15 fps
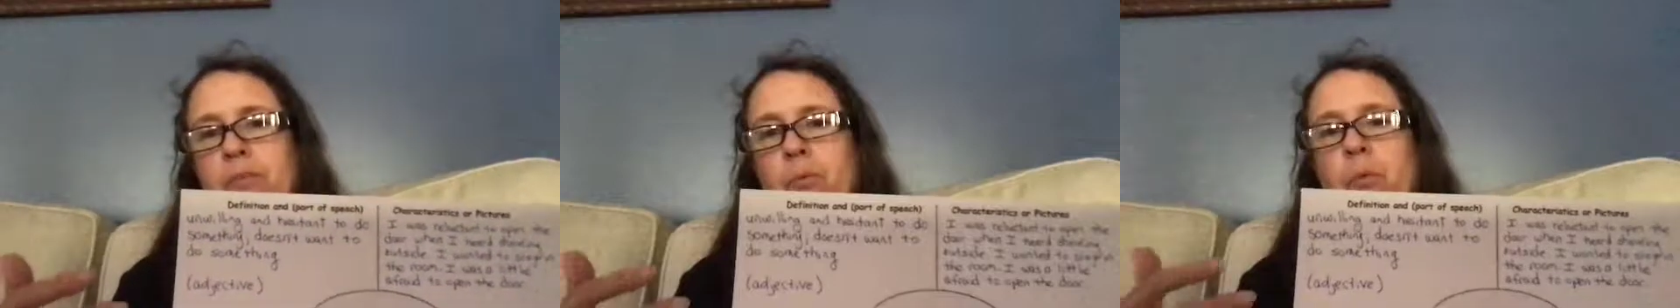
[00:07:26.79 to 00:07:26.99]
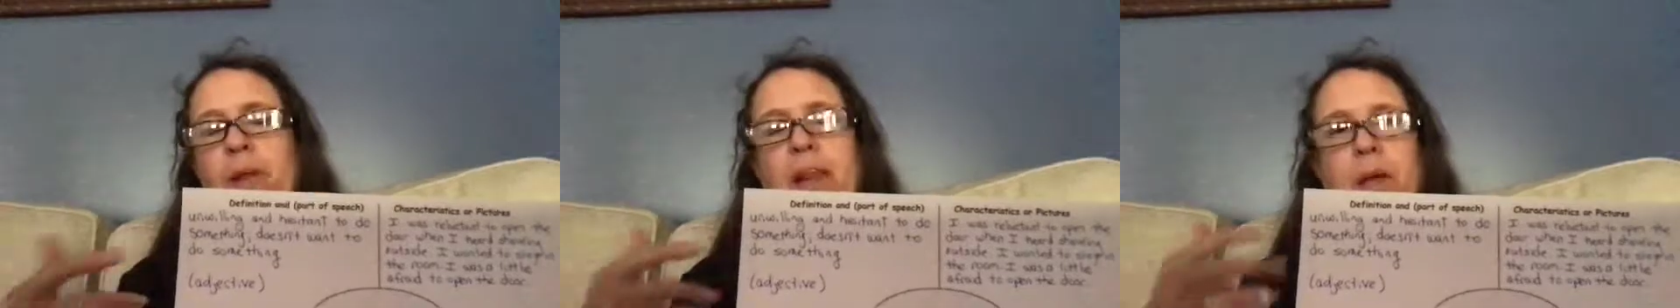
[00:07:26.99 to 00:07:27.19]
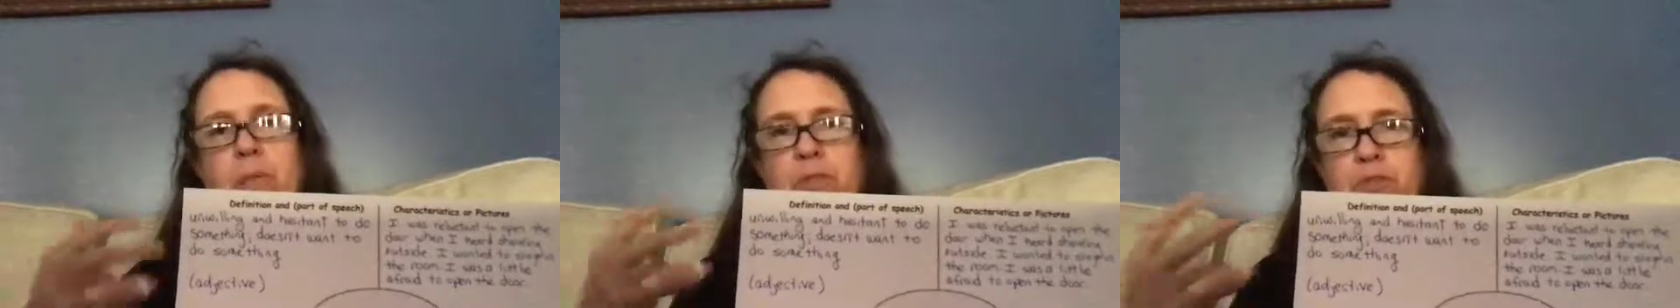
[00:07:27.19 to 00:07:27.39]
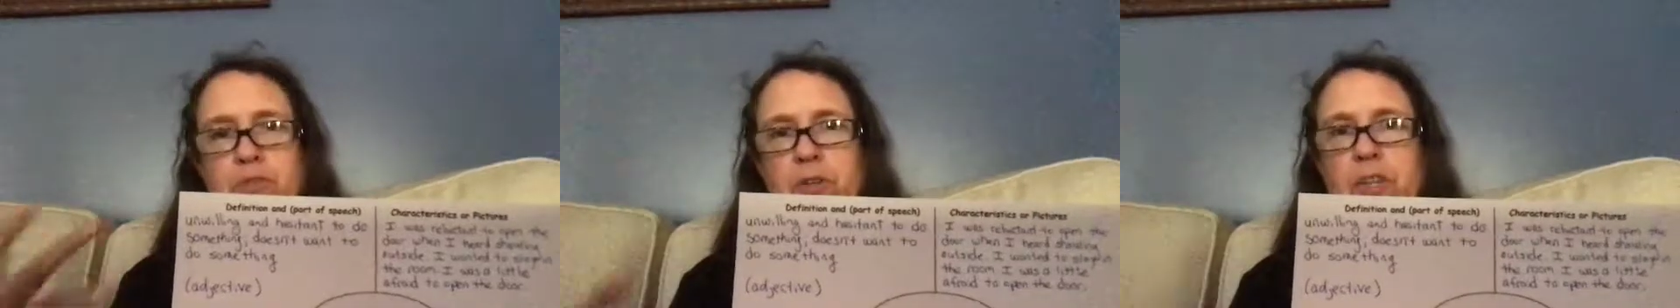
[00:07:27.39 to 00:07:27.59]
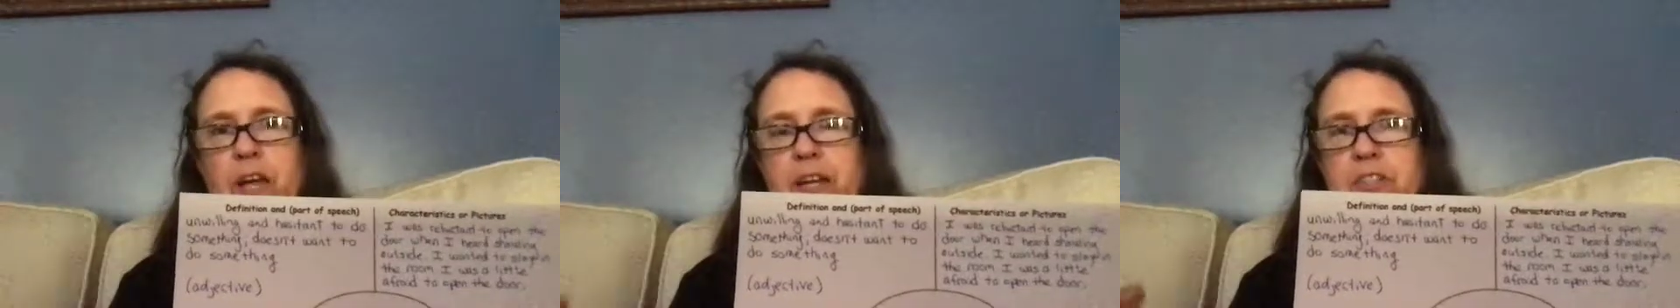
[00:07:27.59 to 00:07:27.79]
when I was
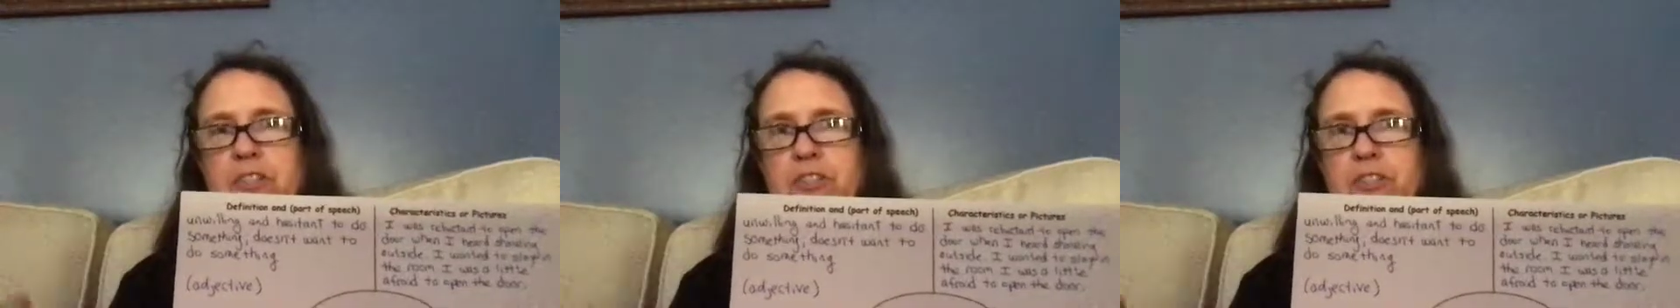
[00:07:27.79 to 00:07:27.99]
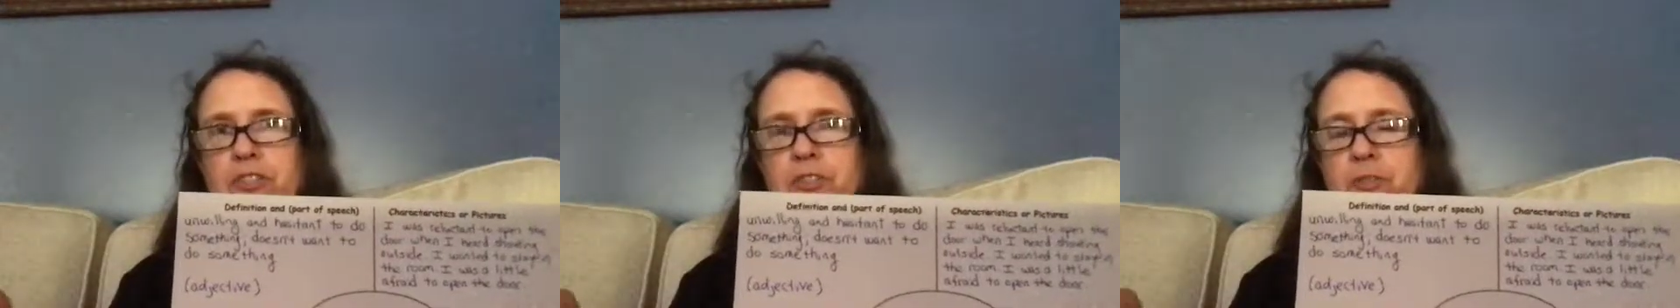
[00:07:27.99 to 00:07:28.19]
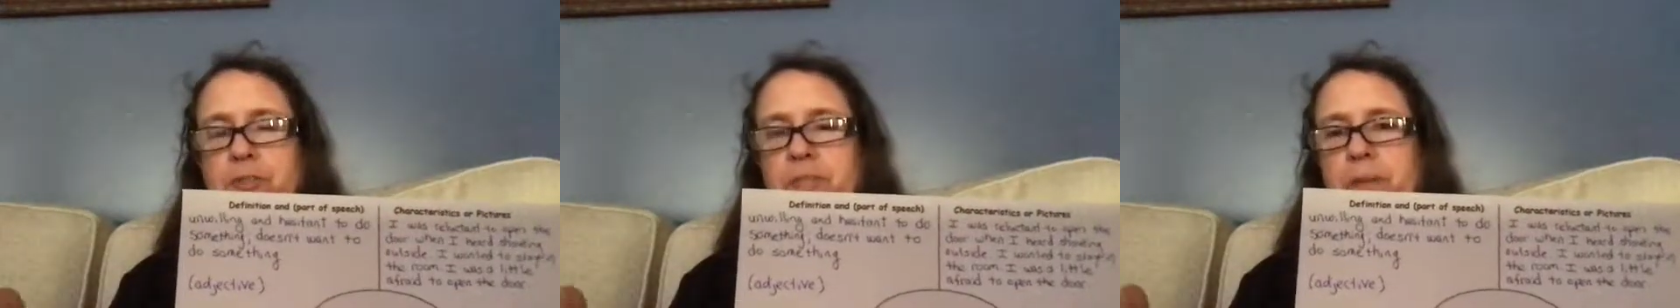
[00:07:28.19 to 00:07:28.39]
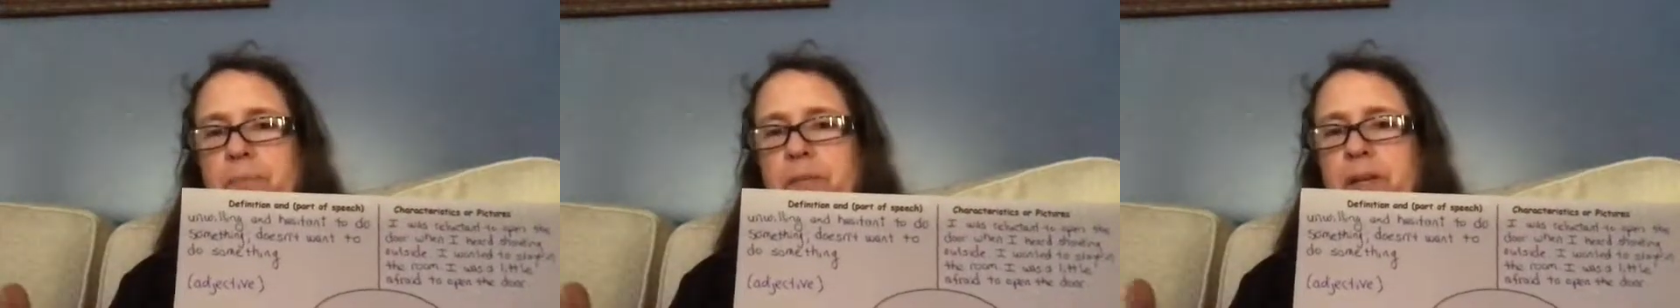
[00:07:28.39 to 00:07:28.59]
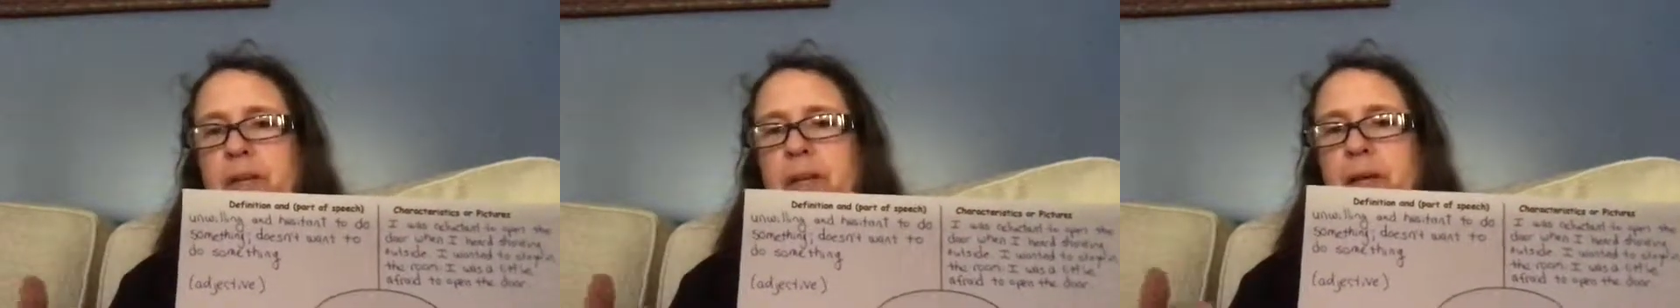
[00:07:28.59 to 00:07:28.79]
reluctant to do something.